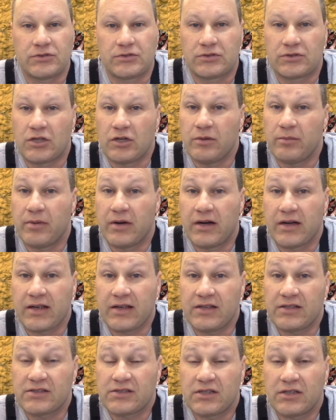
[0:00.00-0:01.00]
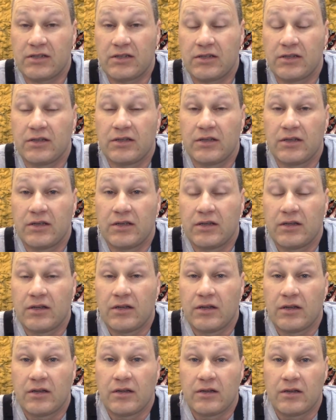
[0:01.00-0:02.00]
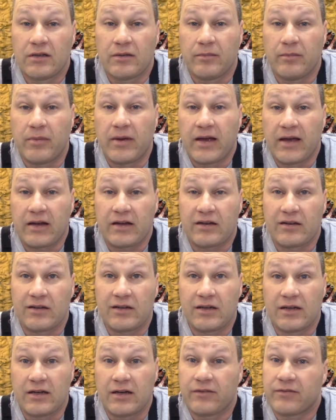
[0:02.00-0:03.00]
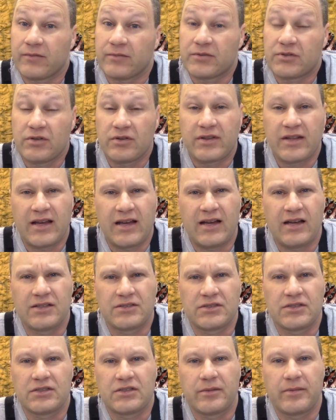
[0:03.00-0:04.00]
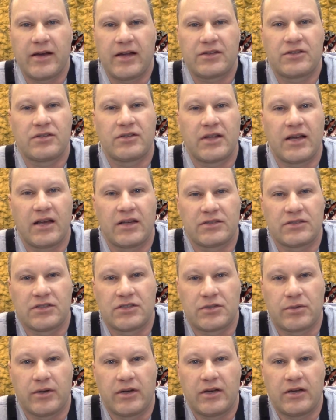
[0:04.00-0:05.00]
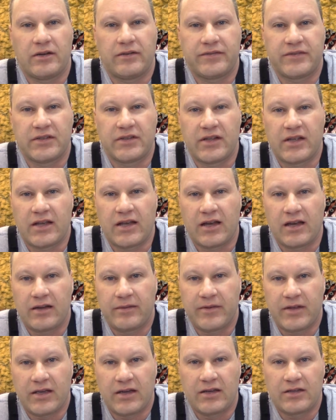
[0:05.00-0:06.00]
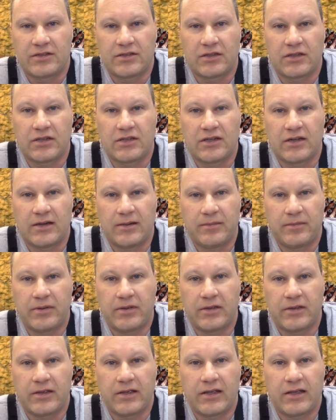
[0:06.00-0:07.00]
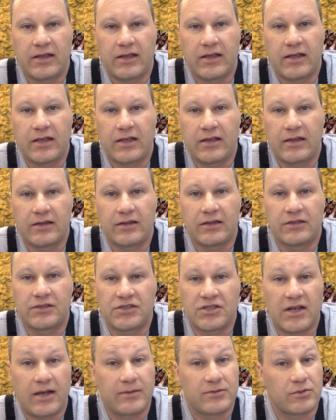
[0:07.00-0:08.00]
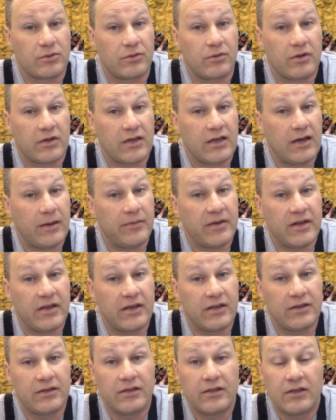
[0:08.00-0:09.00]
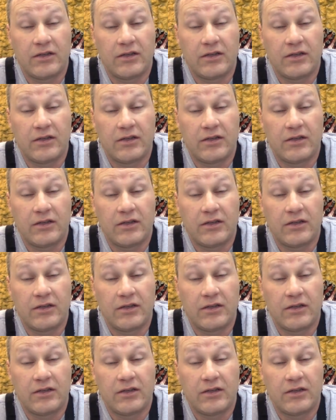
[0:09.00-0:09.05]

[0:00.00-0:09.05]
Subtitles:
2 buggies back from 2000 to about 2012 till the economy kind of took a dump and jobs weren't coming in.